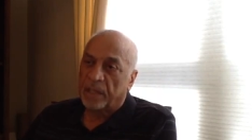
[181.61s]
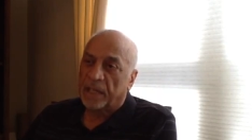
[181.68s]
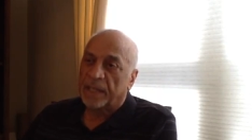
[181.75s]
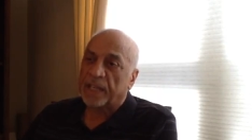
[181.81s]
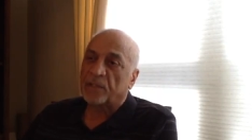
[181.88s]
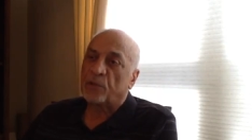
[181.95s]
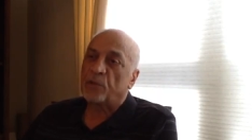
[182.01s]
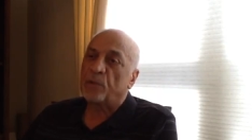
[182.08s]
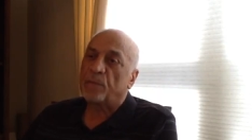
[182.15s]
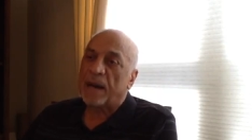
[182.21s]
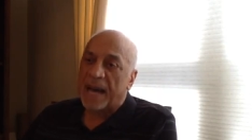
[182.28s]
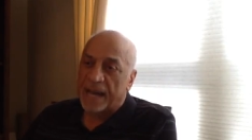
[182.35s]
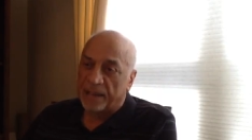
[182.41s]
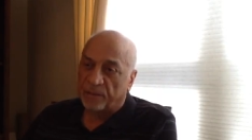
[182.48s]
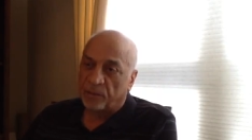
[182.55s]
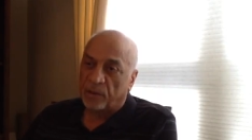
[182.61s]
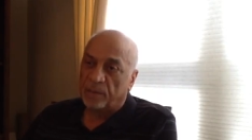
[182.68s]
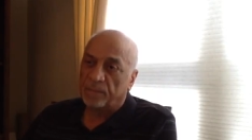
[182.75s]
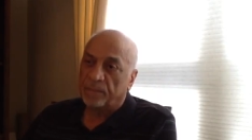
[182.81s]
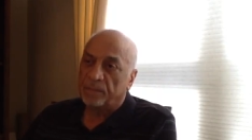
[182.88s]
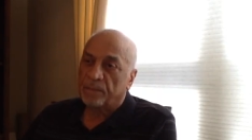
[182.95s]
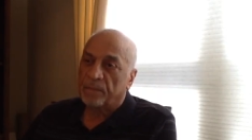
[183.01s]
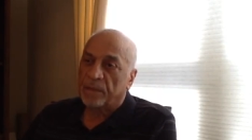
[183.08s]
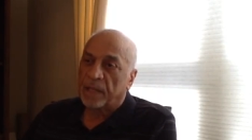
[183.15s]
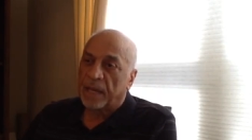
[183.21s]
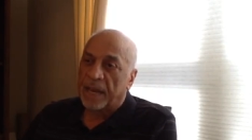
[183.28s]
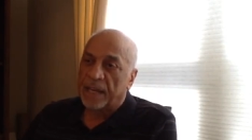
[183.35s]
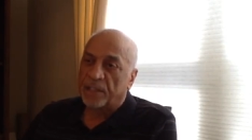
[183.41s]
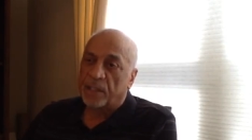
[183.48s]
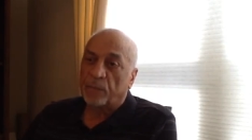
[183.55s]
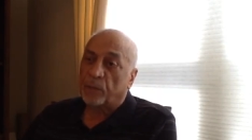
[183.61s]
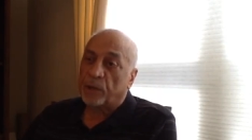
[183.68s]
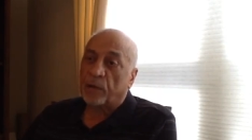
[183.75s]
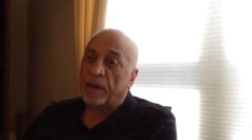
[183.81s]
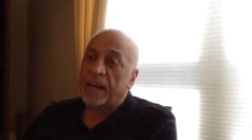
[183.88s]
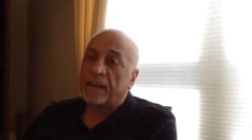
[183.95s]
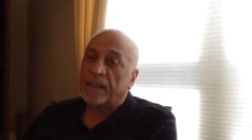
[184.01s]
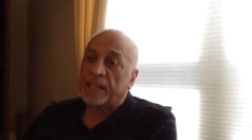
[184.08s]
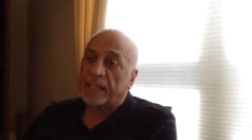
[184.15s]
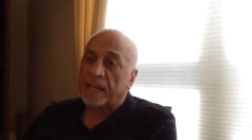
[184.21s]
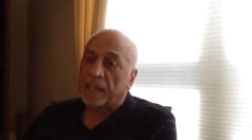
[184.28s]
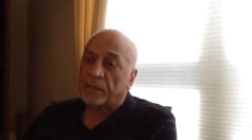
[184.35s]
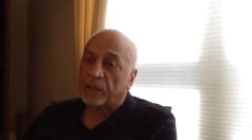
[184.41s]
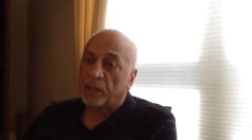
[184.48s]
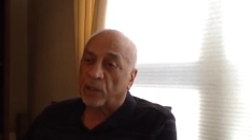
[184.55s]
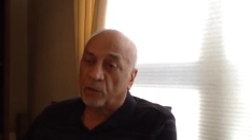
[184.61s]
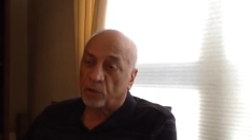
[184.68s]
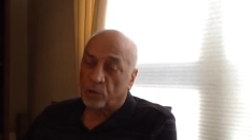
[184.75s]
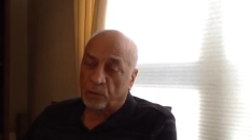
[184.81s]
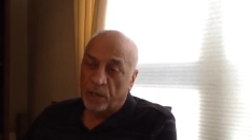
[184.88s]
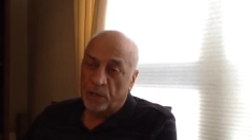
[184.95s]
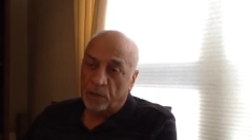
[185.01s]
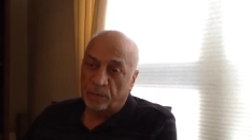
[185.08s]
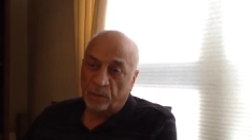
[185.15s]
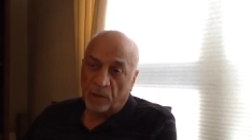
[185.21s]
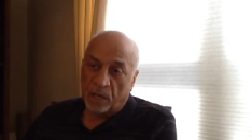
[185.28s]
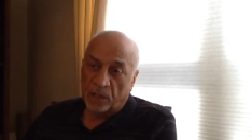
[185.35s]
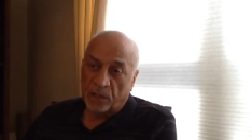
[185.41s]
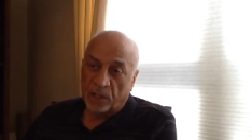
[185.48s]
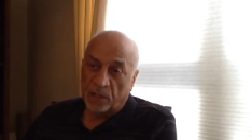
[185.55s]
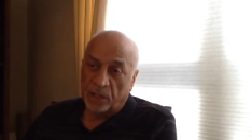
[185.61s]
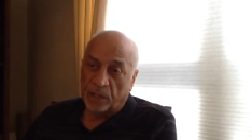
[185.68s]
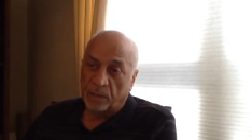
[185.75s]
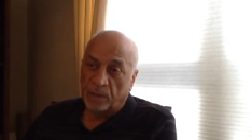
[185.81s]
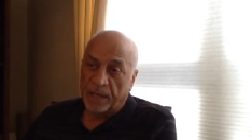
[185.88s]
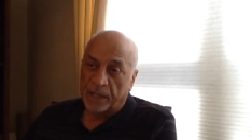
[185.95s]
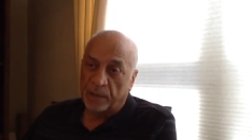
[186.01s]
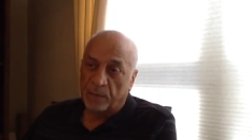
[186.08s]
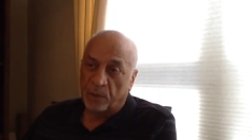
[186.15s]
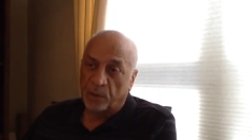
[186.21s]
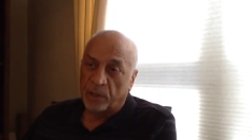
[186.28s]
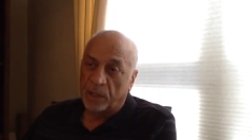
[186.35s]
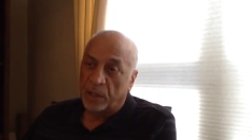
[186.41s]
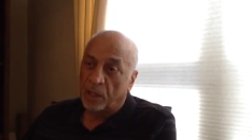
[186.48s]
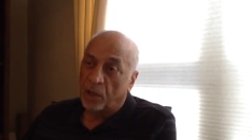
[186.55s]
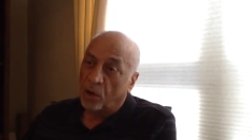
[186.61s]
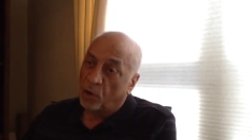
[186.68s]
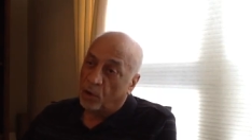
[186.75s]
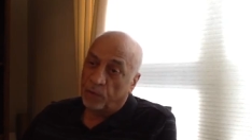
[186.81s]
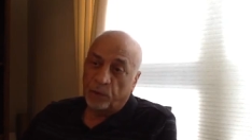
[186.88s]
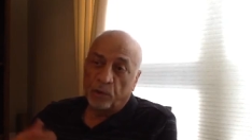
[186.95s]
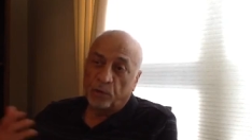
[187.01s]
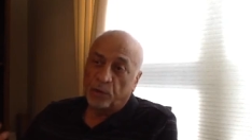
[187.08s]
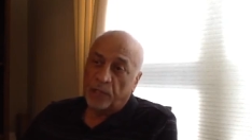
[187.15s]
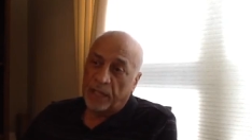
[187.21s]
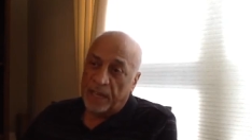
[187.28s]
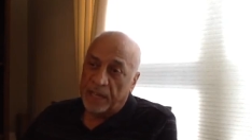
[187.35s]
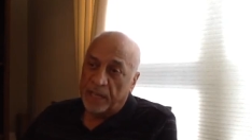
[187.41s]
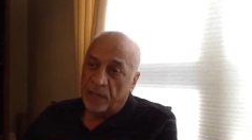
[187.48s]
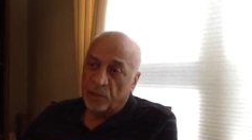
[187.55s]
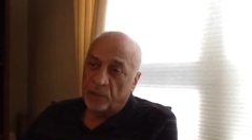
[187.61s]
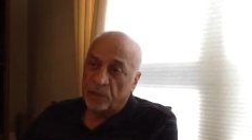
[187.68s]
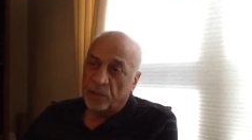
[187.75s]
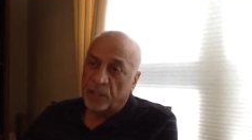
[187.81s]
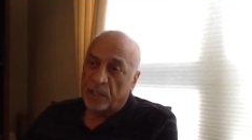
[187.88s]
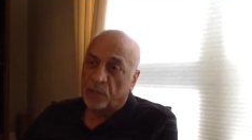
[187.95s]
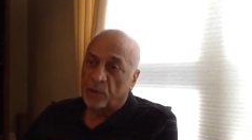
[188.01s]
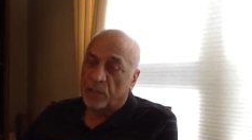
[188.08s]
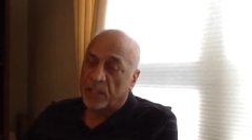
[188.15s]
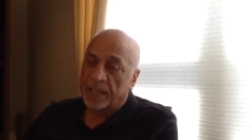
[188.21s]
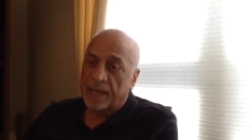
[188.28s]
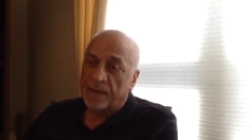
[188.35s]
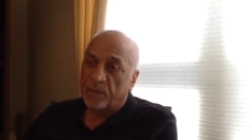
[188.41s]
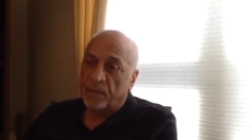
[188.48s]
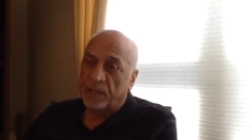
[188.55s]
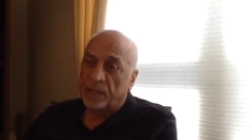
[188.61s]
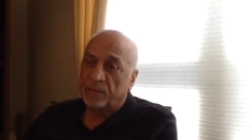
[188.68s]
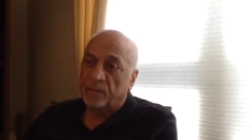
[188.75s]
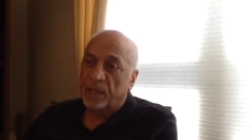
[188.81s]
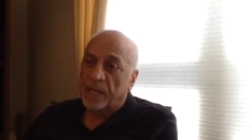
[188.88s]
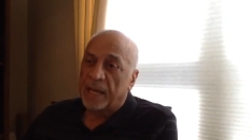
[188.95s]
That's who you buy it from. And see, we don't have that kind of a acculturation process in the black community. Or if you go to the Asians, they do the same thing.